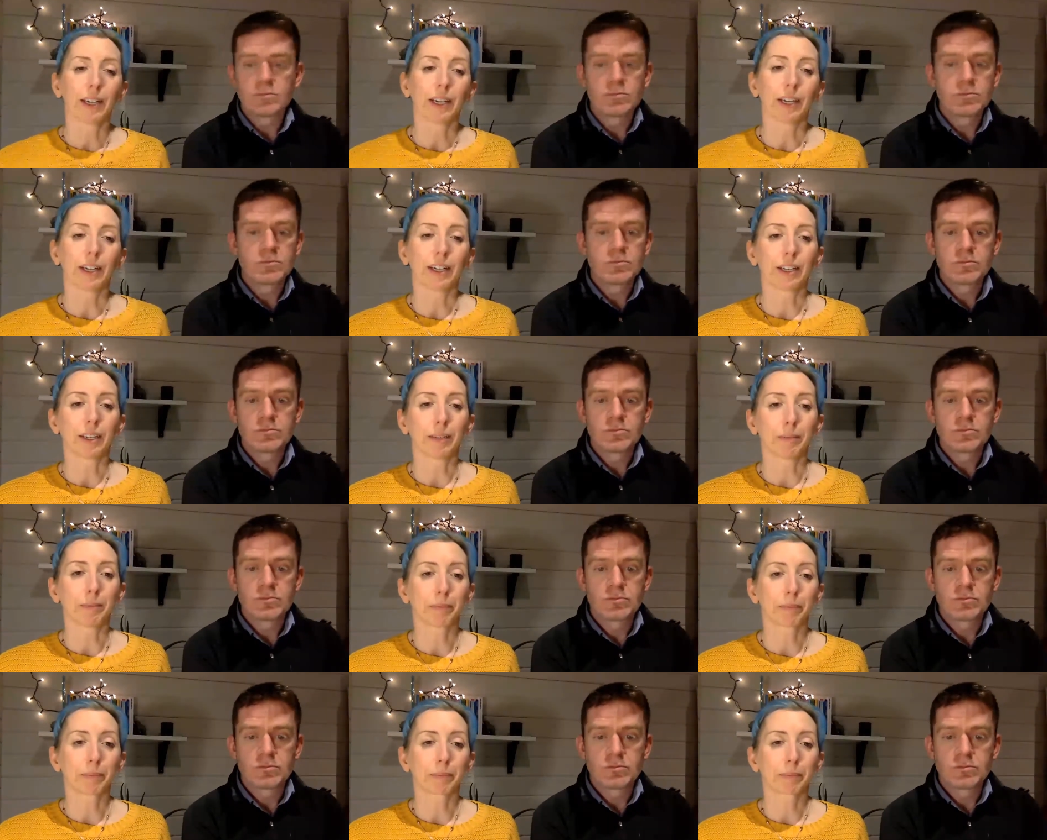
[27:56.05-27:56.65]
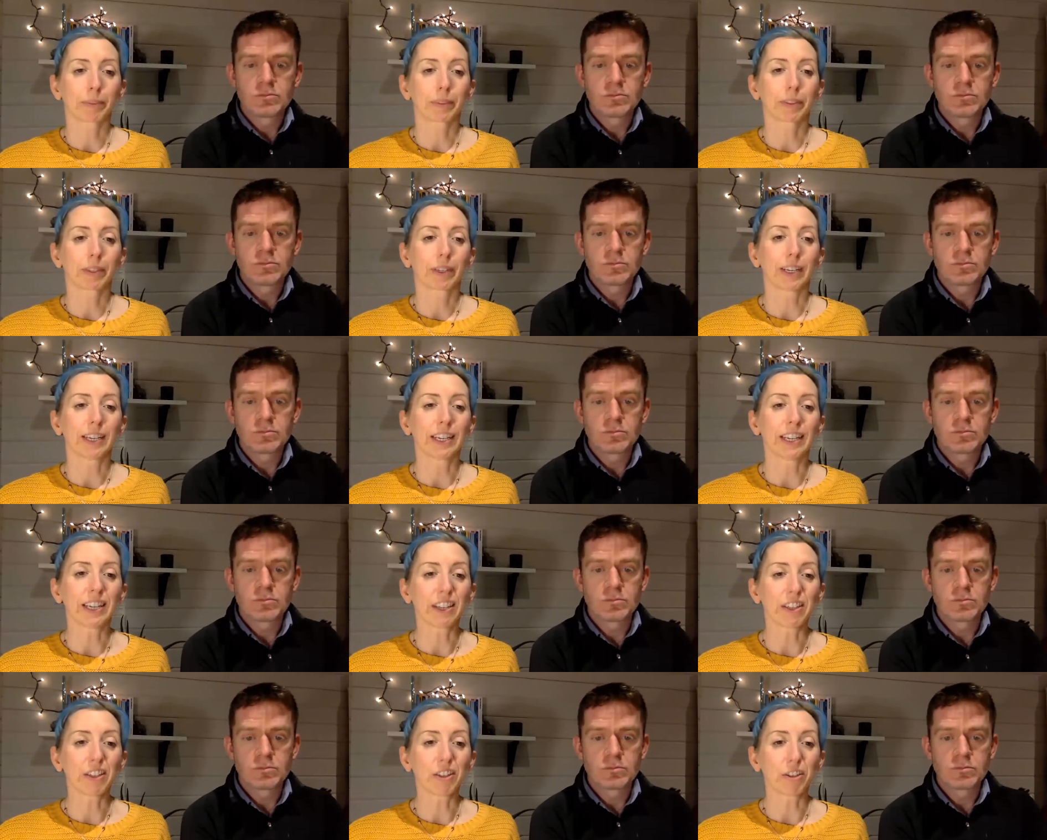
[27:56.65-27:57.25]
Speaker 1: Um,
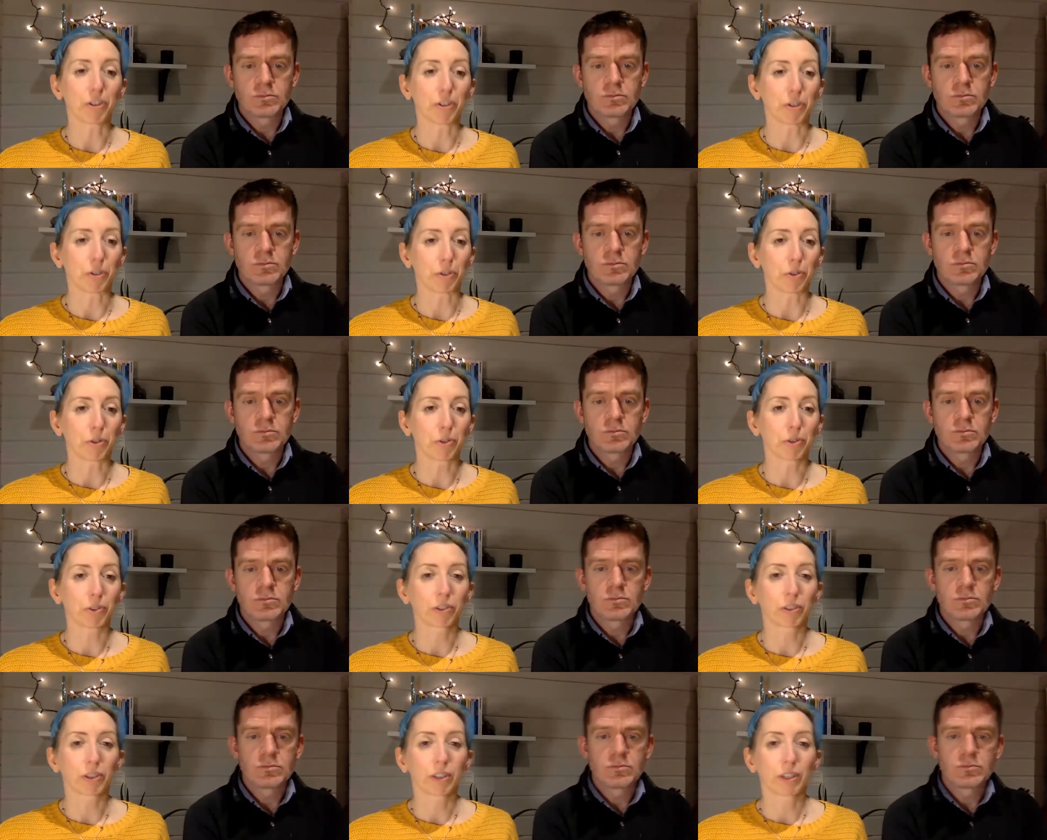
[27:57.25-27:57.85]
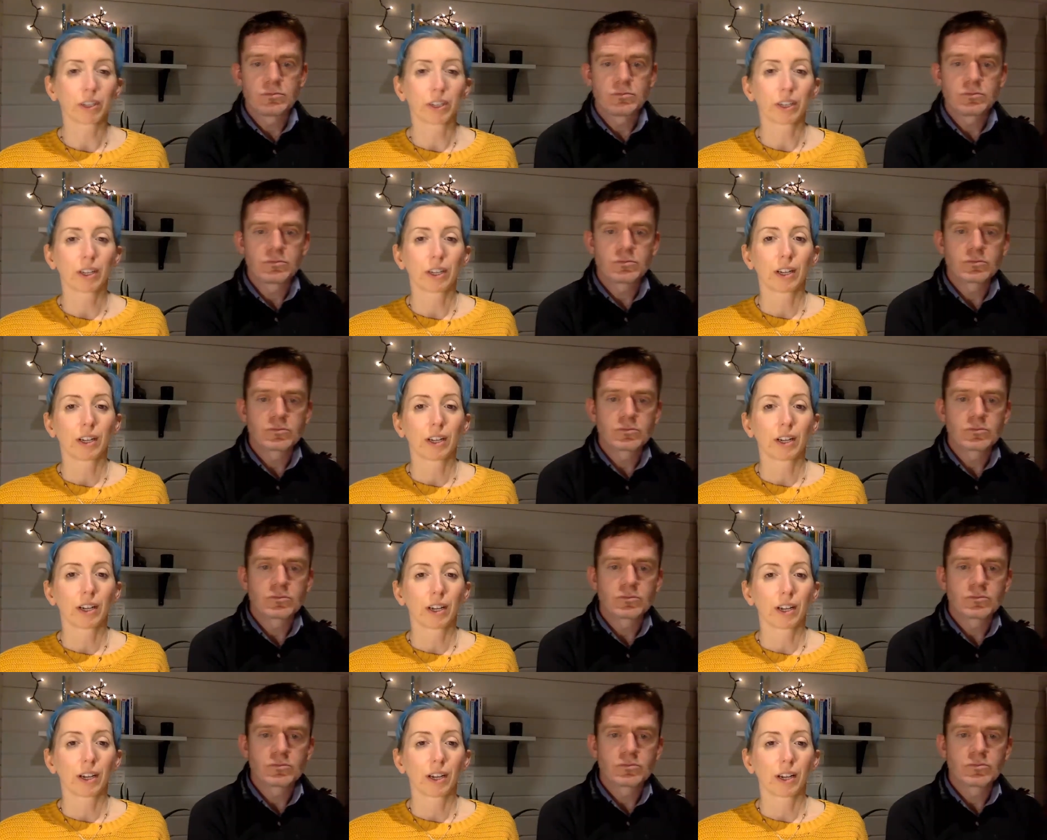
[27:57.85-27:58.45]
in other news,
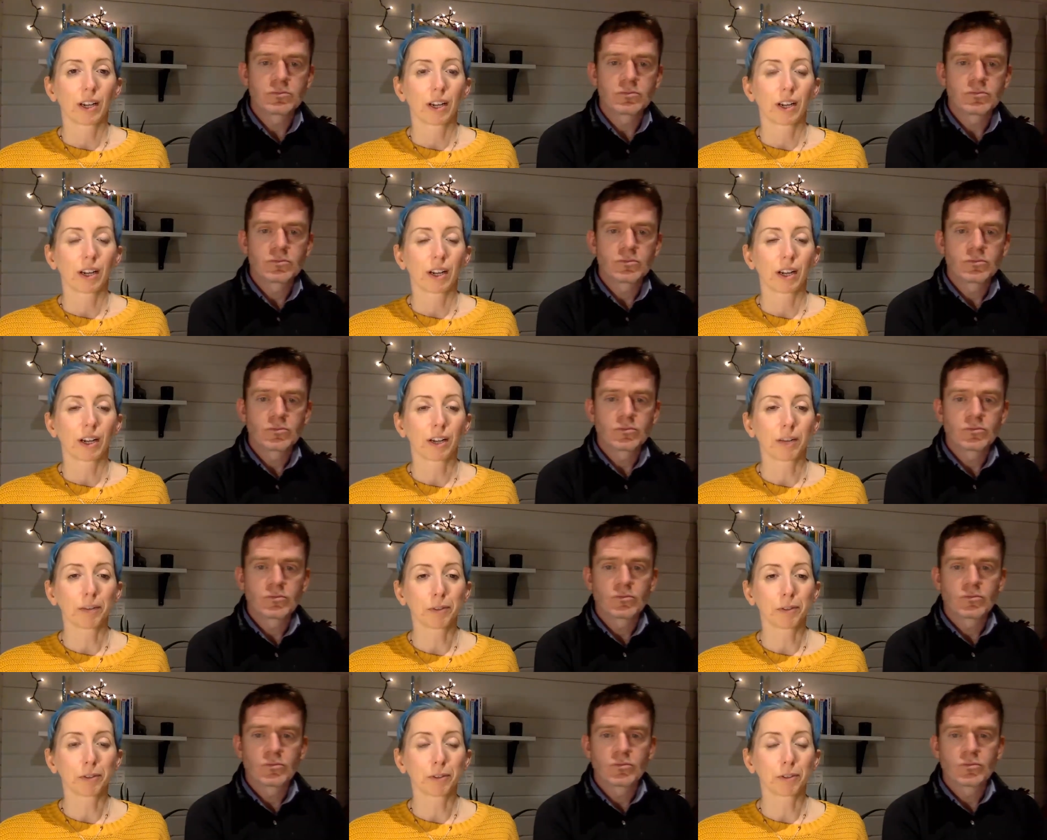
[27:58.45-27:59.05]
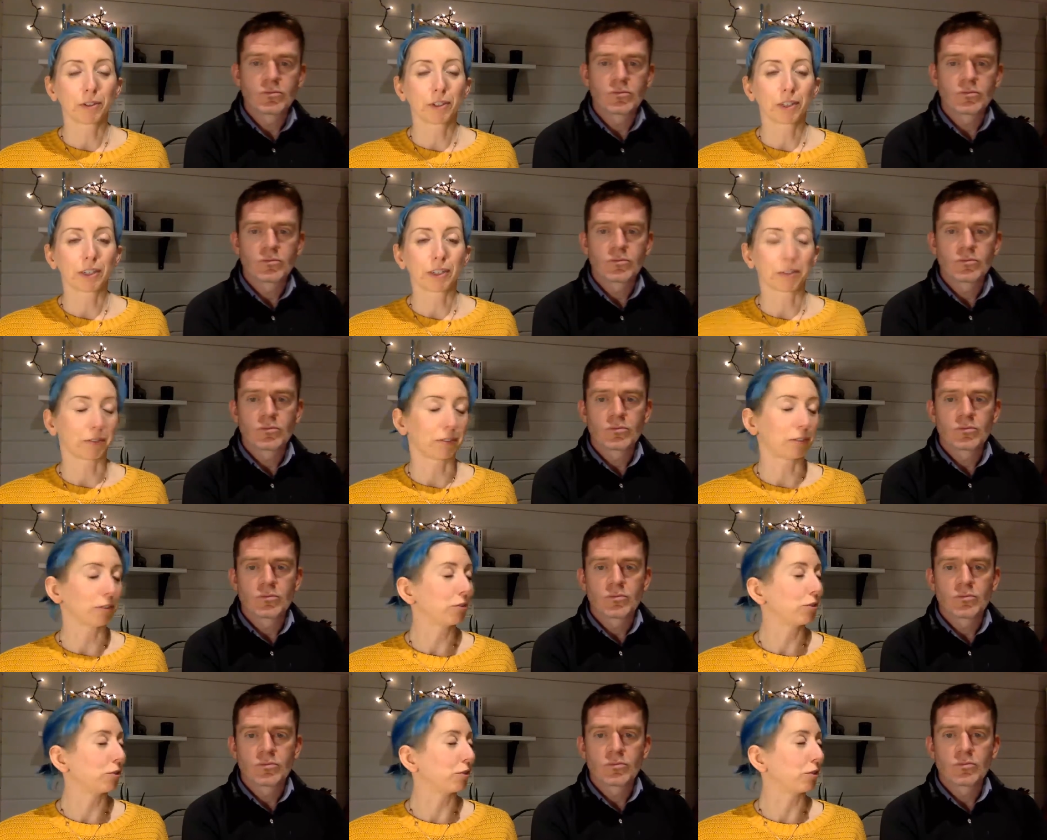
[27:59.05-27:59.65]
I'm sorting. I'm
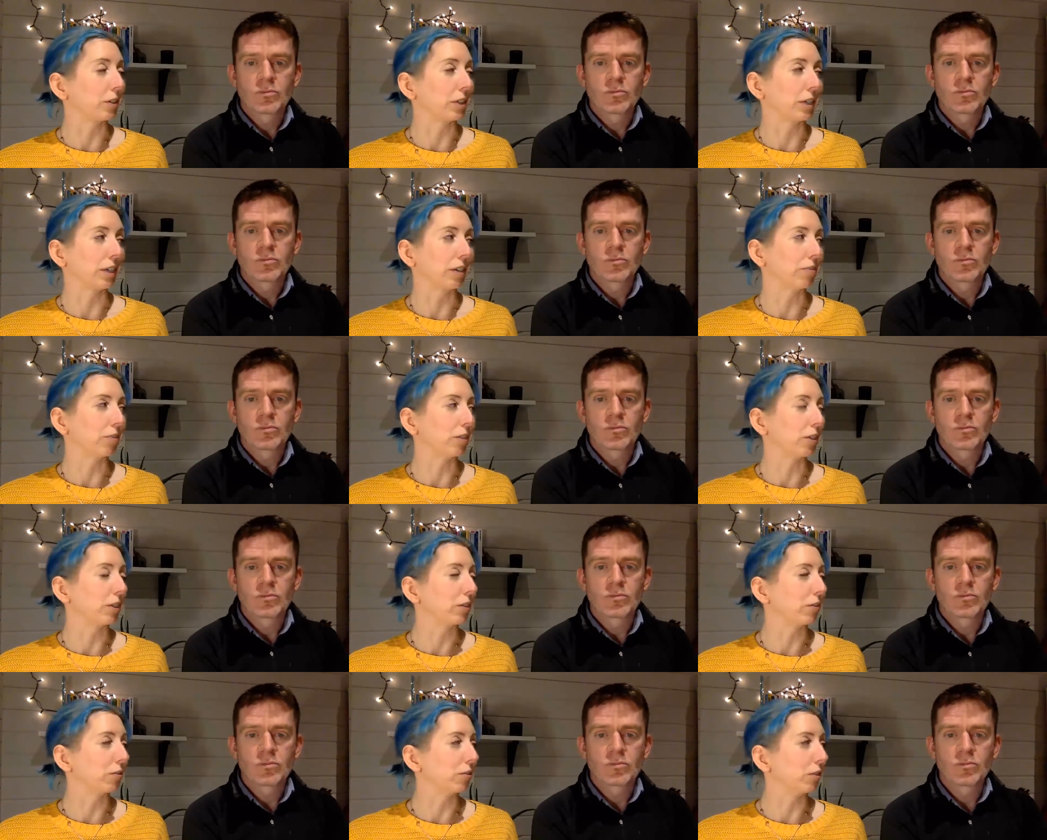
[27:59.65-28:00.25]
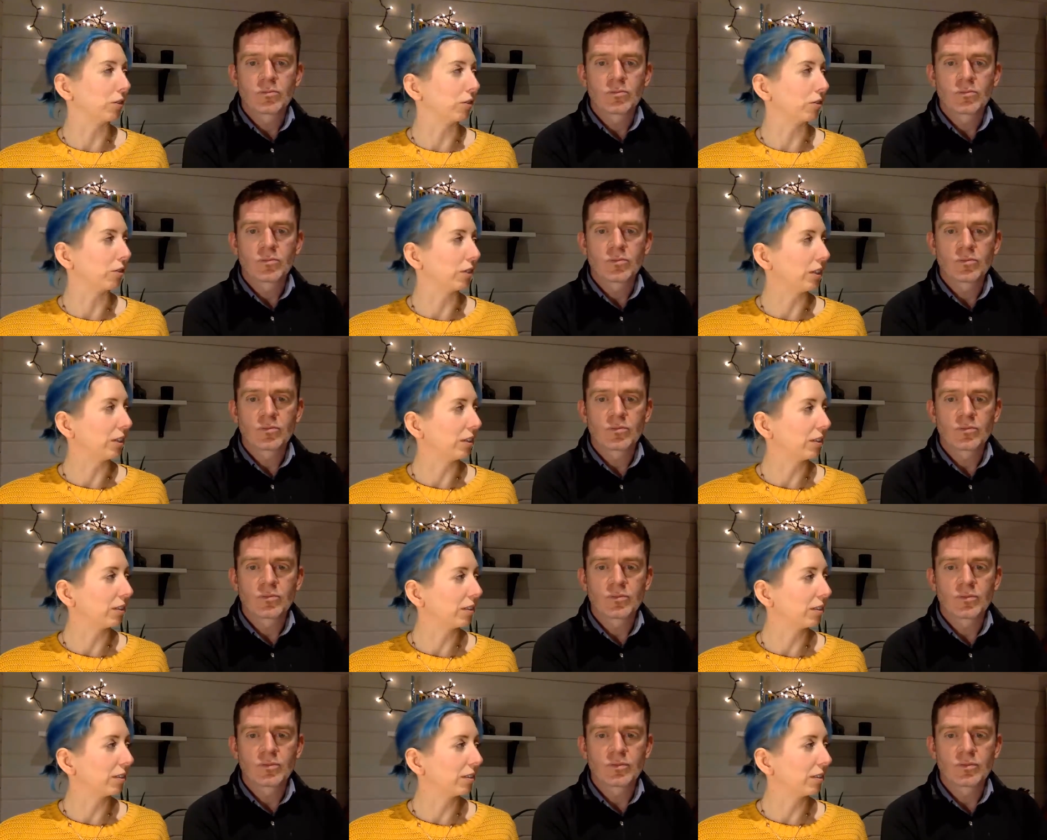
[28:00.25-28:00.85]
still sorting out a writing retreat.